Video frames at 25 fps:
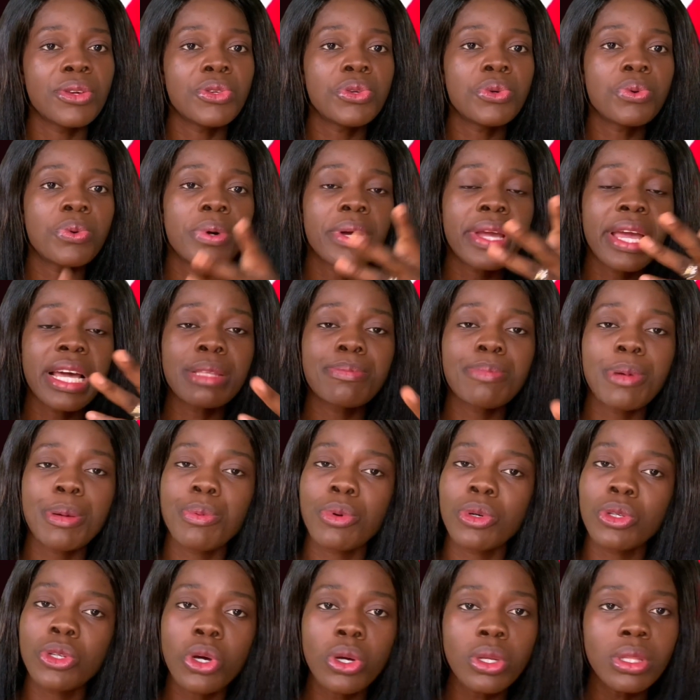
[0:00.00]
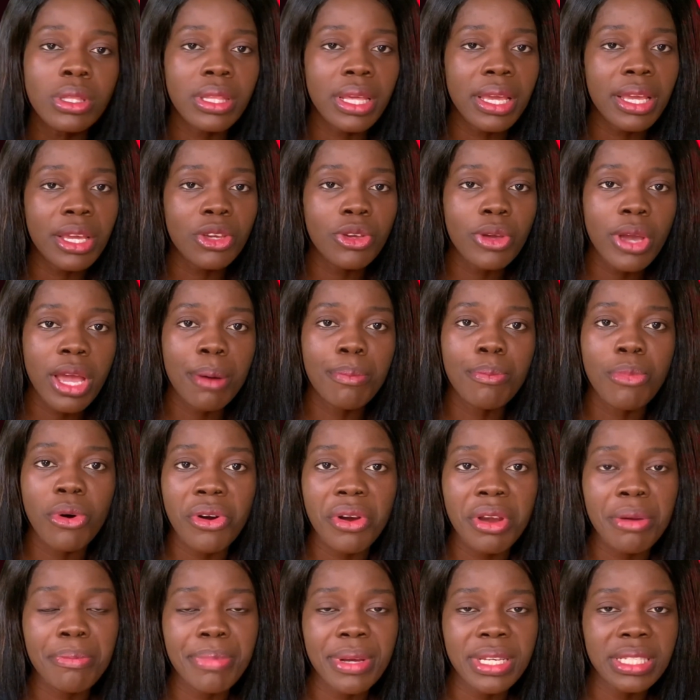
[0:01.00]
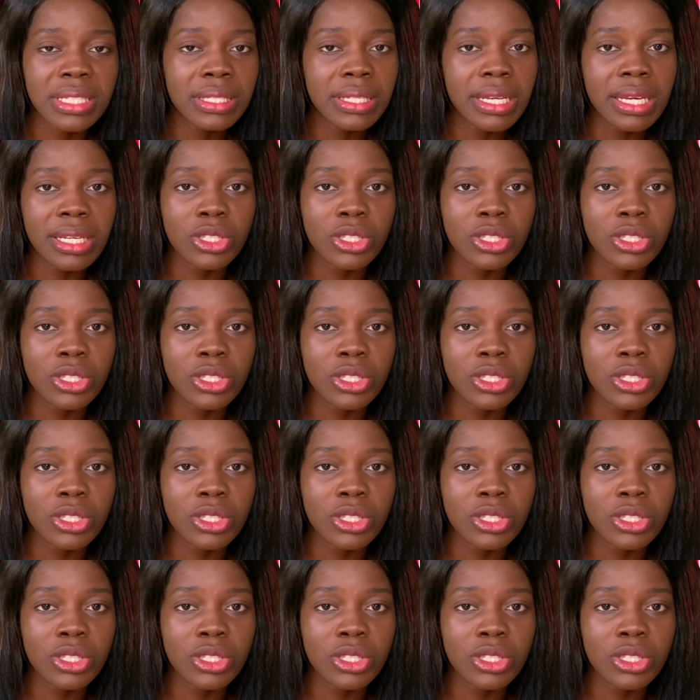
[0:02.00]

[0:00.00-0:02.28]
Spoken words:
You will get people. Don't think you're a boring person.